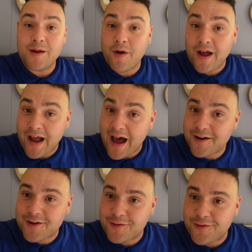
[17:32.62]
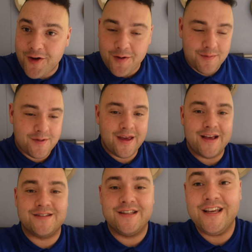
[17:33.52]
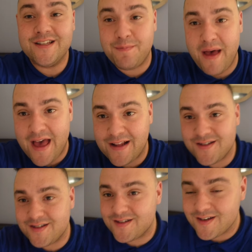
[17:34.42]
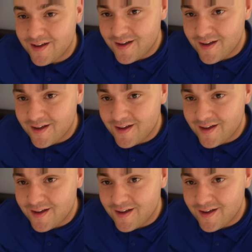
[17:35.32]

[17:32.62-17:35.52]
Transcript: you what I can confirm is these beds